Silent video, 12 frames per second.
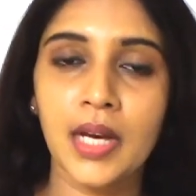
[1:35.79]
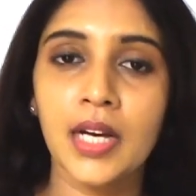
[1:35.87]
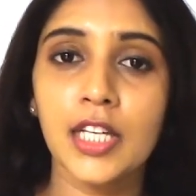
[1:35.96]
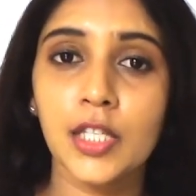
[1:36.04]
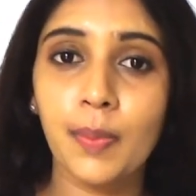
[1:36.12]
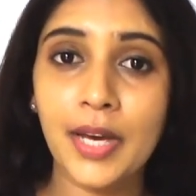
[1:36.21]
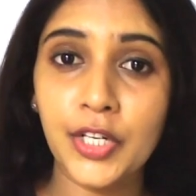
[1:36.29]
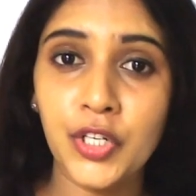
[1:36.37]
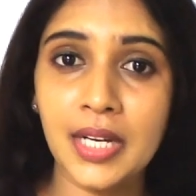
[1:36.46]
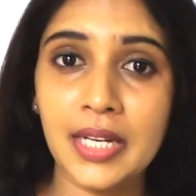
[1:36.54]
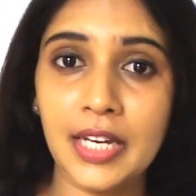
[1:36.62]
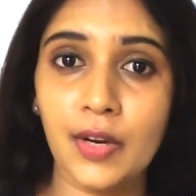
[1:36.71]

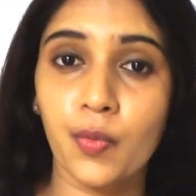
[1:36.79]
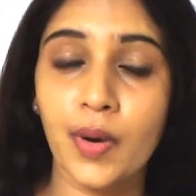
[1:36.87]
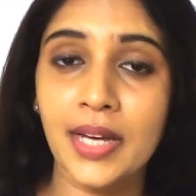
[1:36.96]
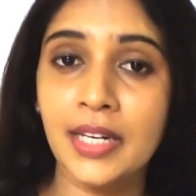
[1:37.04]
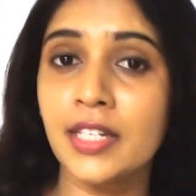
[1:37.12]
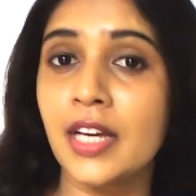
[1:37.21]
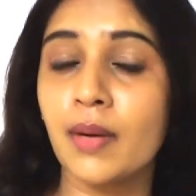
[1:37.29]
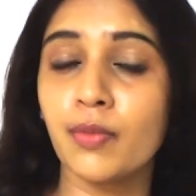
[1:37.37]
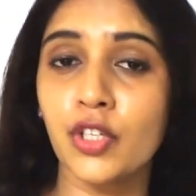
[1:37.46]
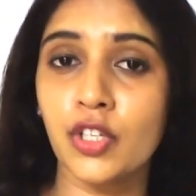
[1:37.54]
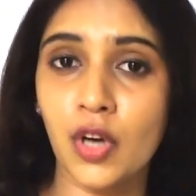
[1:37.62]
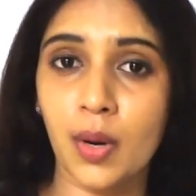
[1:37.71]
especially when it comes
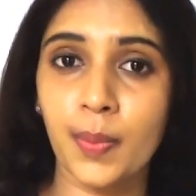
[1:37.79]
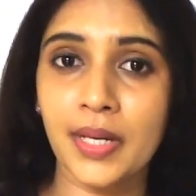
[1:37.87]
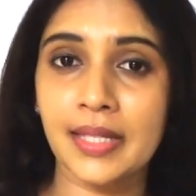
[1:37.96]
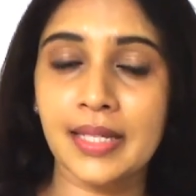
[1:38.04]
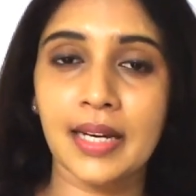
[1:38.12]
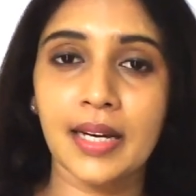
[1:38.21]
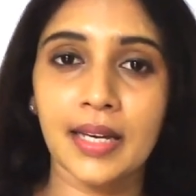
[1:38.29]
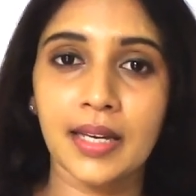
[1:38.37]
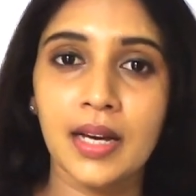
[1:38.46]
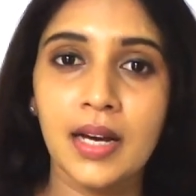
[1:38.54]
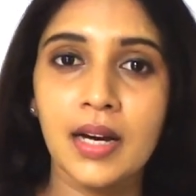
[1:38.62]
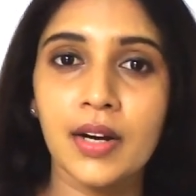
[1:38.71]
to topics like
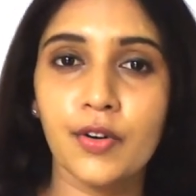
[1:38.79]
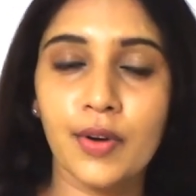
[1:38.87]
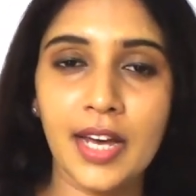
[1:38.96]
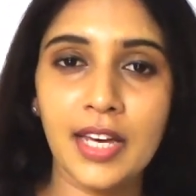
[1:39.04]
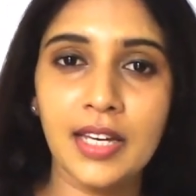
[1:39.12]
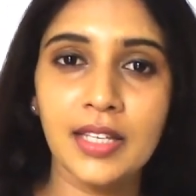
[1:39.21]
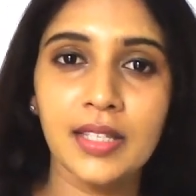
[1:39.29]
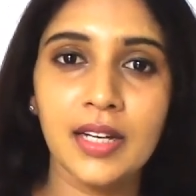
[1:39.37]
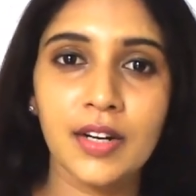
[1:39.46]
race,